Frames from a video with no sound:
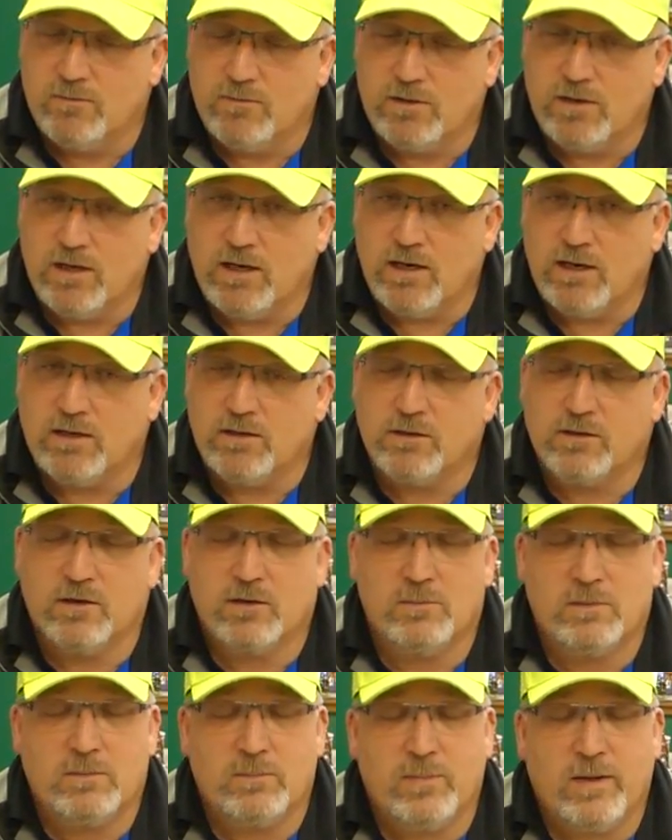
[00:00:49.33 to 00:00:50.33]
and they're
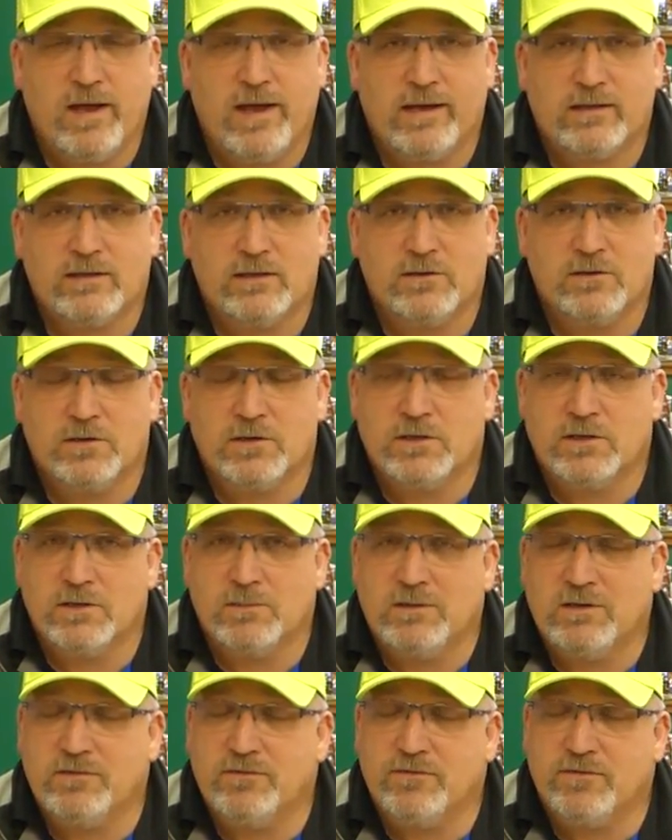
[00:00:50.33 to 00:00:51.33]
going to be packed and they're going to
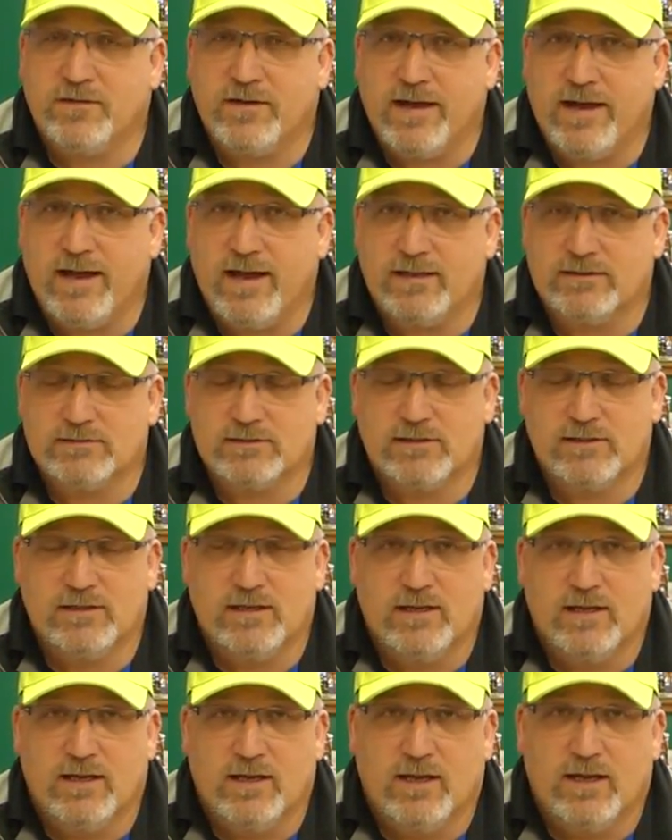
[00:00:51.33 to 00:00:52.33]
be fast.
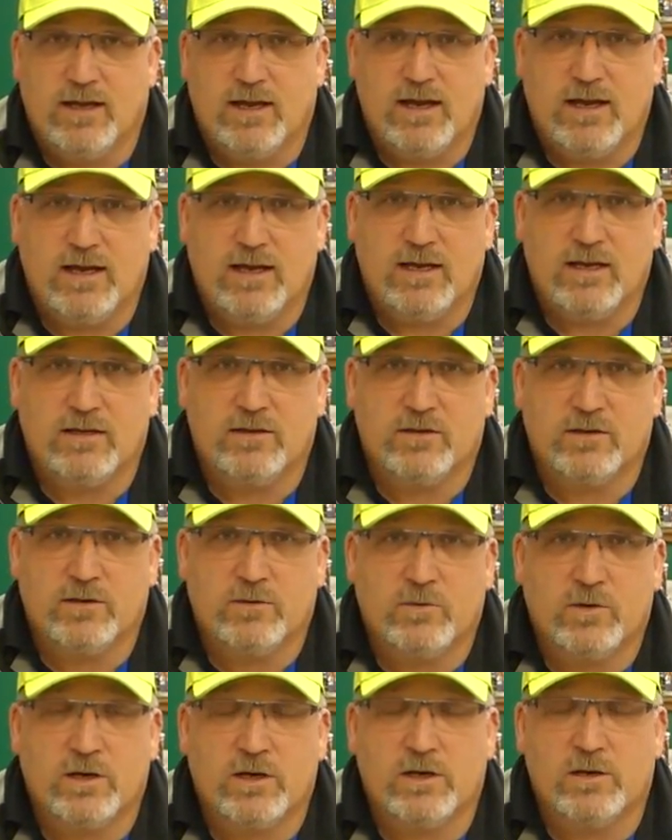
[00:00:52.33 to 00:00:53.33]
And
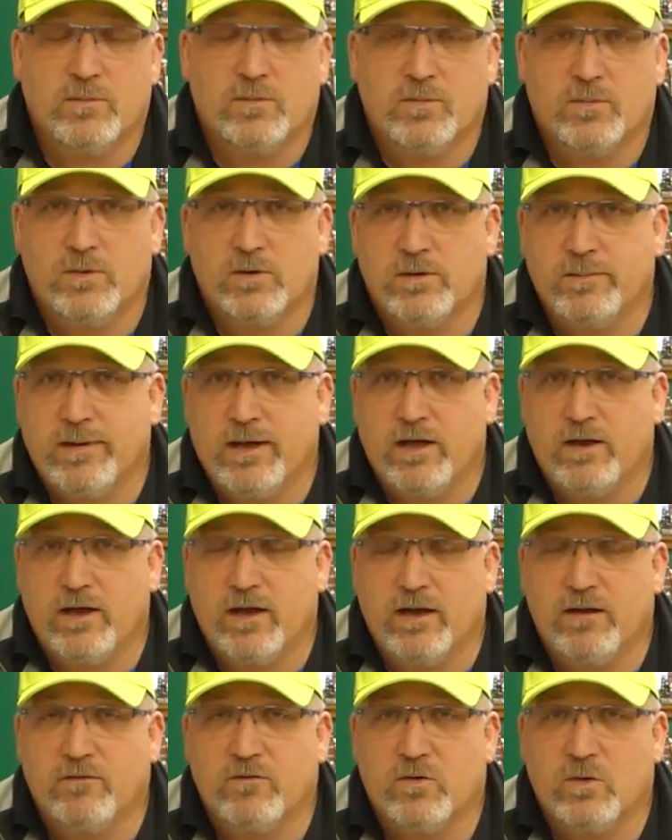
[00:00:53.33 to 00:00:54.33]
we're going to put them out
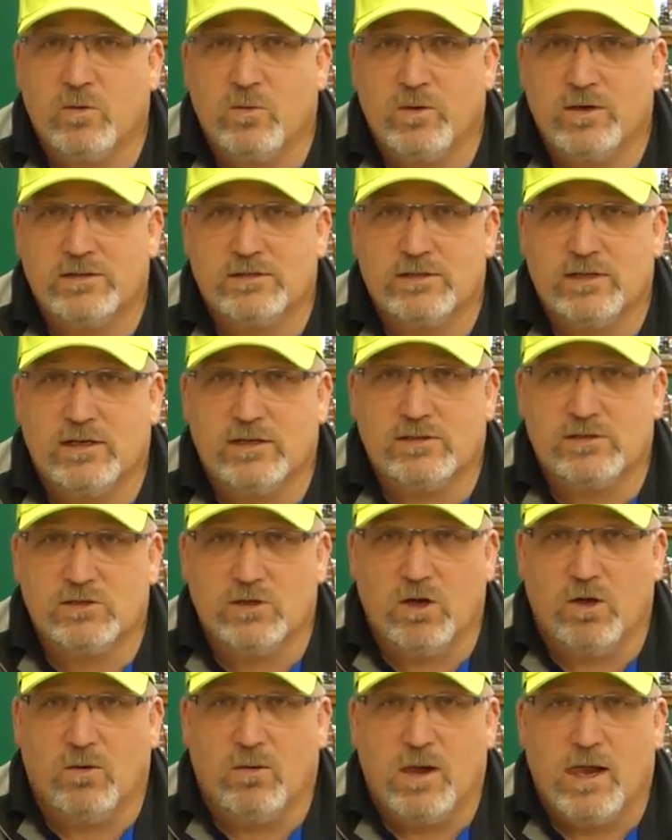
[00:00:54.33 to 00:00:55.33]
every Wednesday.
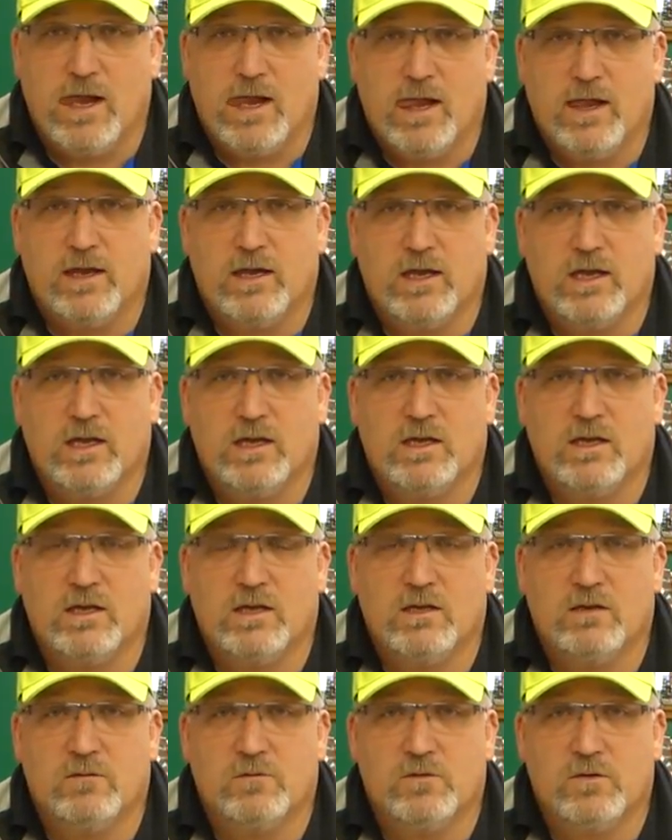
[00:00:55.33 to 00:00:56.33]
So
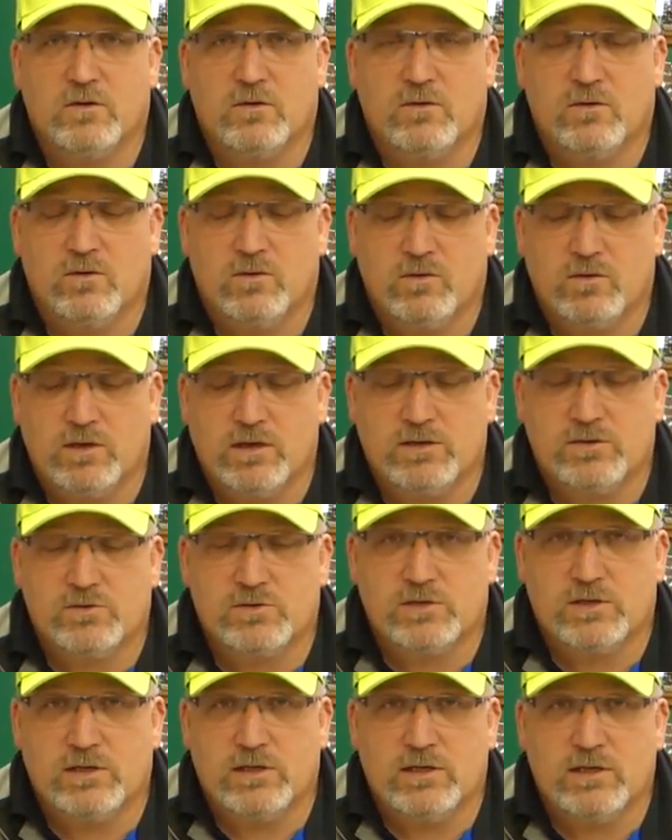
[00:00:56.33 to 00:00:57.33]
if you're
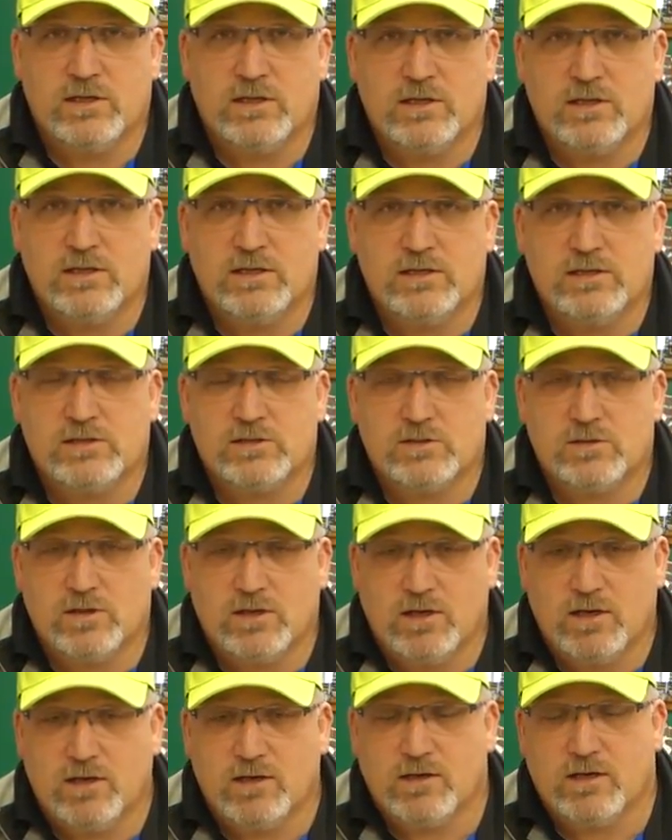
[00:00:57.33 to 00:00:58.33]
interested in this,
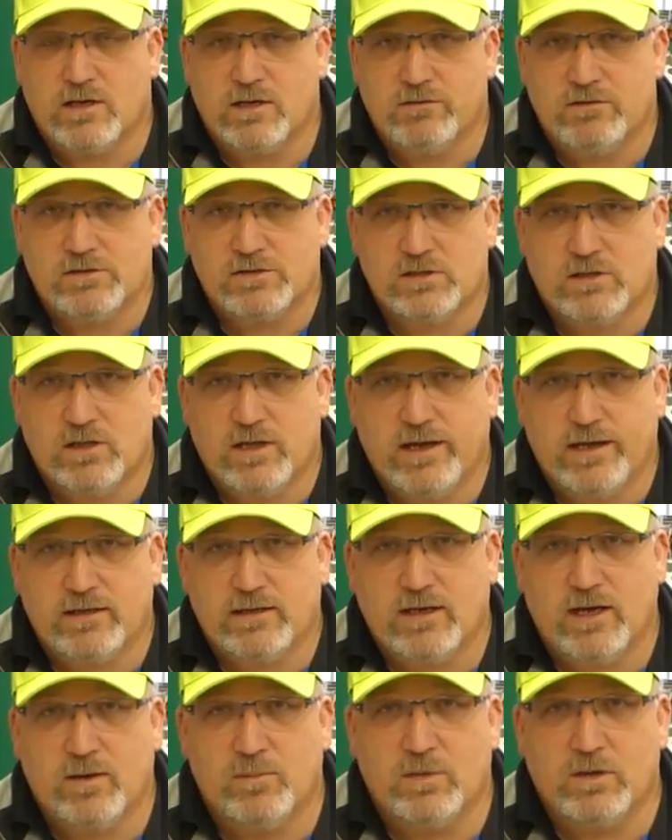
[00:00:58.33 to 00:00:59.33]
give us a like
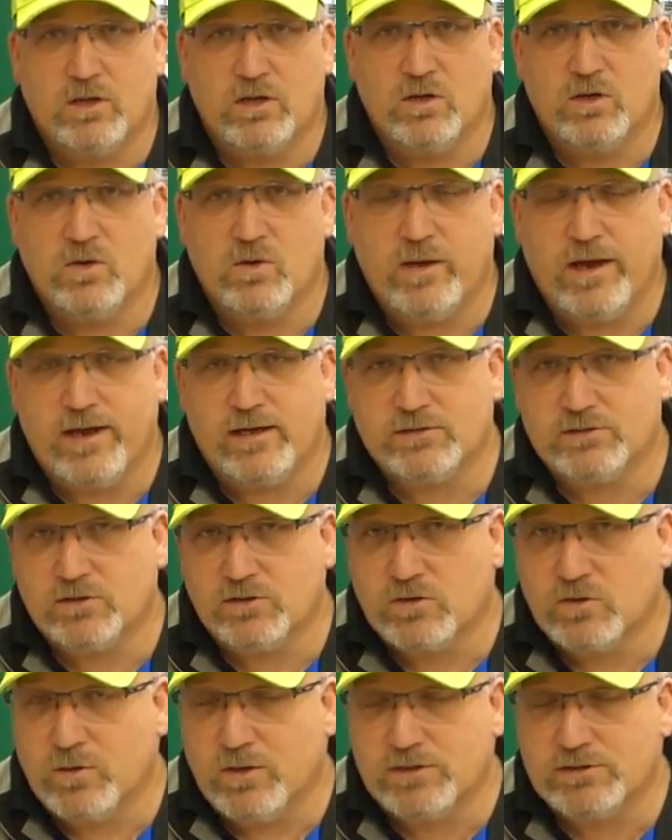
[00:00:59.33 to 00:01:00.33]
down below, ask
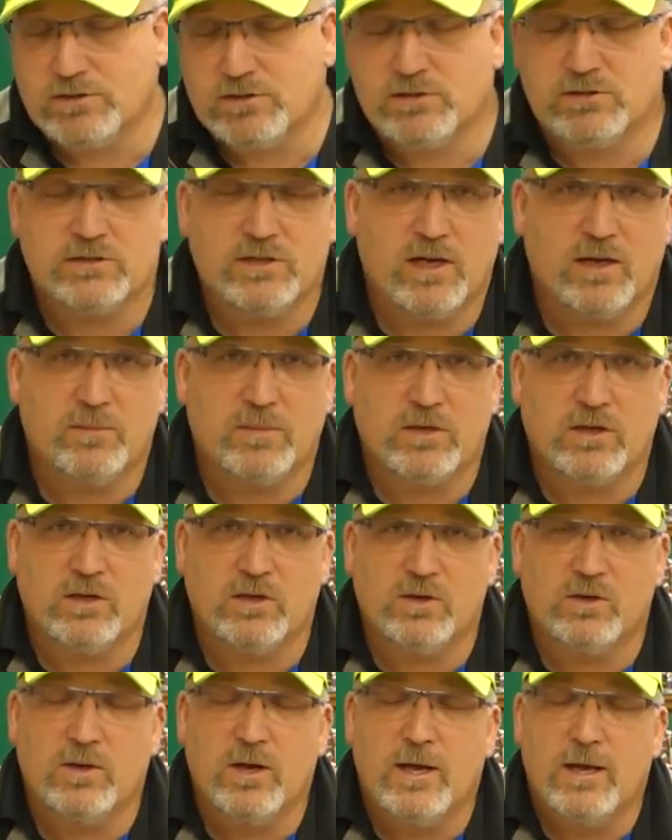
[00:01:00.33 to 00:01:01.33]
your questions down
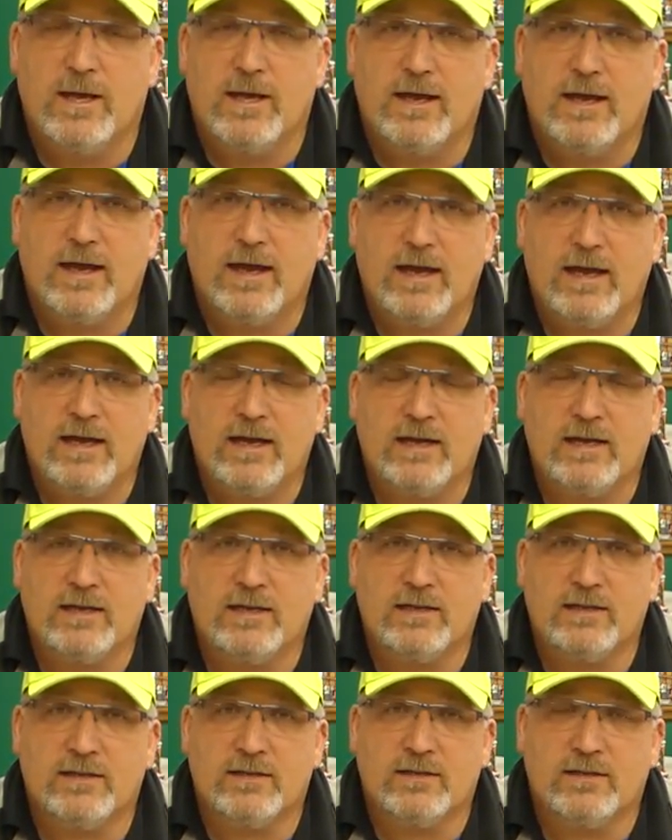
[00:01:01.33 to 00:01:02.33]
below,
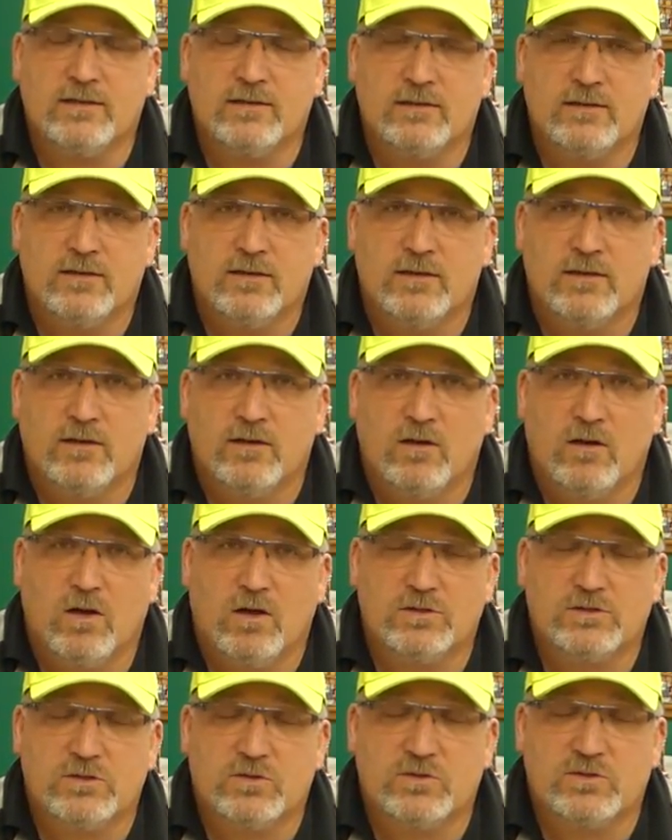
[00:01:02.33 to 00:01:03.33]
and
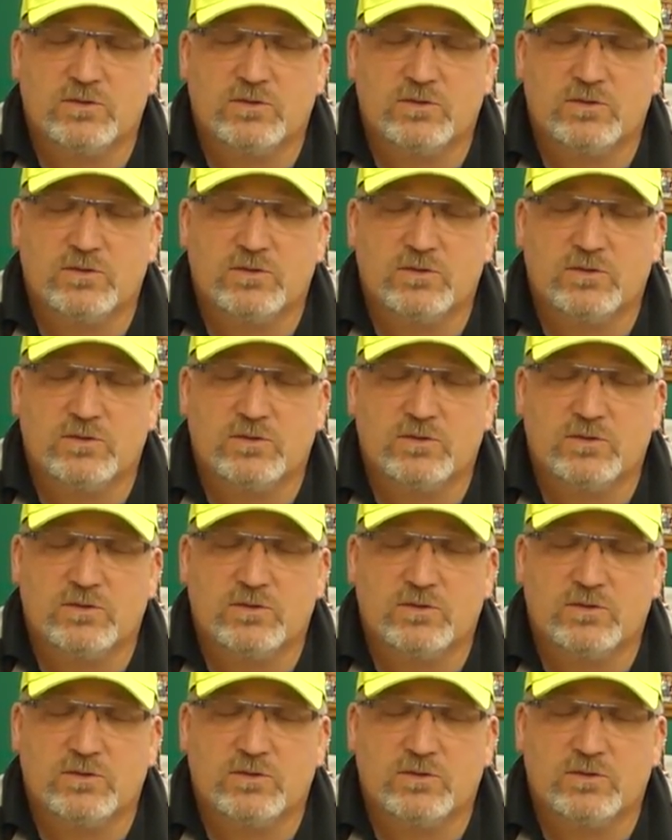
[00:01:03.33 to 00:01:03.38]
also